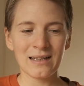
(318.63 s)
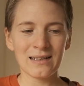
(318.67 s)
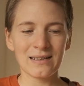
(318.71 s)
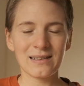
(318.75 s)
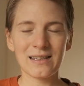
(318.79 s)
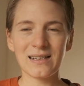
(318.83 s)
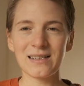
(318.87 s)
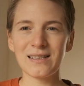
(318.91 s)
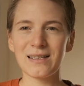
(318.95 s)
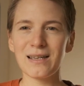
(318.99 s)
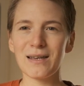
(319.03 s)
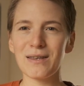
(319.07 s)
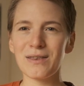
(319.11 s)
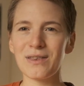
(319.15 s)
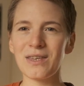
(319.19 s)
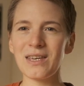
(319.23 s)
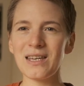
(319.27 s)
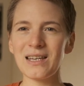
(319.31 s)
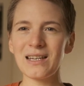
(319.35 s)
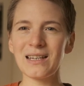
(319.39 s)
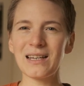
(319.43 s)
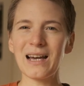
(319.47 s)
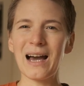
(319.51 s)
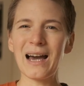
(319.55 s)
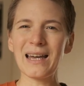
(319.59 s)
this
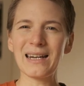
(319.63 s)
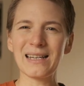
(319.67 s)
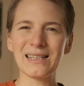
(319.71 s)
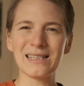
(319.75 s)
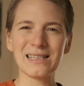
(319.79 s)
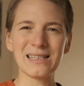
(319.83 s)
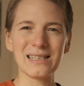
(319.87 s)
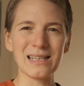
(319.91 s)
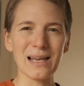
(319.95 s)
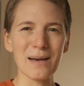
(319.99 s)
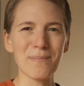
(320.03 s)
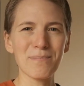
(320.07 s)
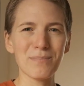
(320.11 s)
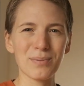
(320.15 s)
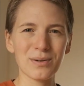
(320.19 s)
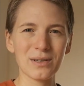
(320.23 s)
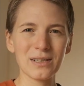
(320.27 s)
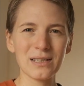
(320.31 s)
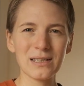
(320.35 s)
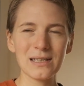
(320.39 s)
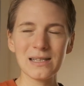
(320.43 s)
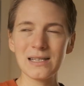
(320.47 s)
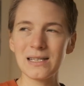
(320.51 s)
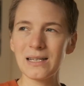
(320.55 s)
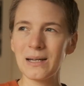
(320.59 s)
thing kind of
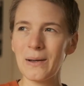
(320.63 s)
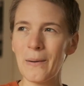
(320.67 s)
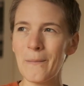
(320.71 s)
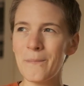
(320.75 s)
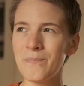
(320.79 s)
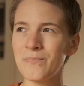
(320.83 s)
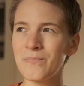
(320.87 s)
separate